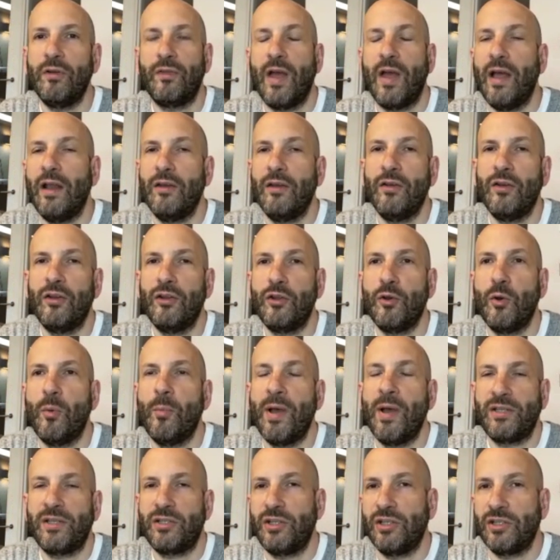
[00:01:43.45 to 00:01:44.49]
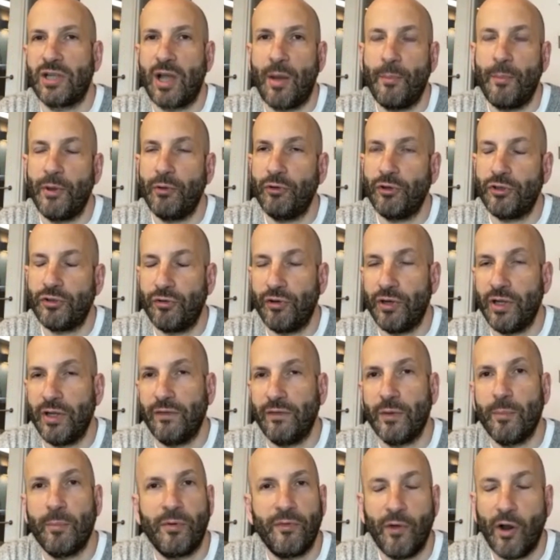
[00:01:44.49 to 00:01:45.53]
then your messages can be
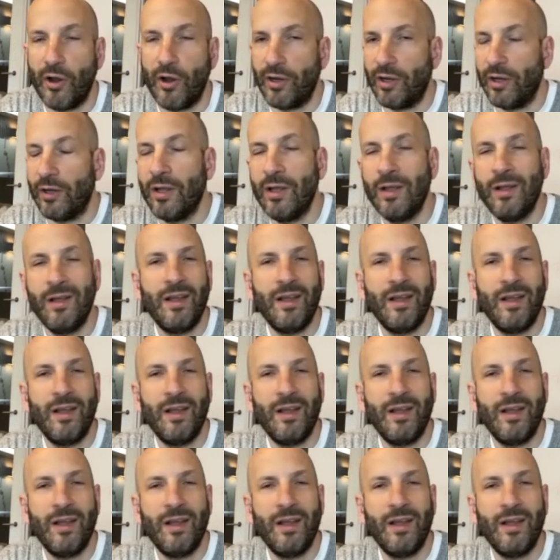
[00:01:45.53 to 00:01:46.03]
retrieved and provided.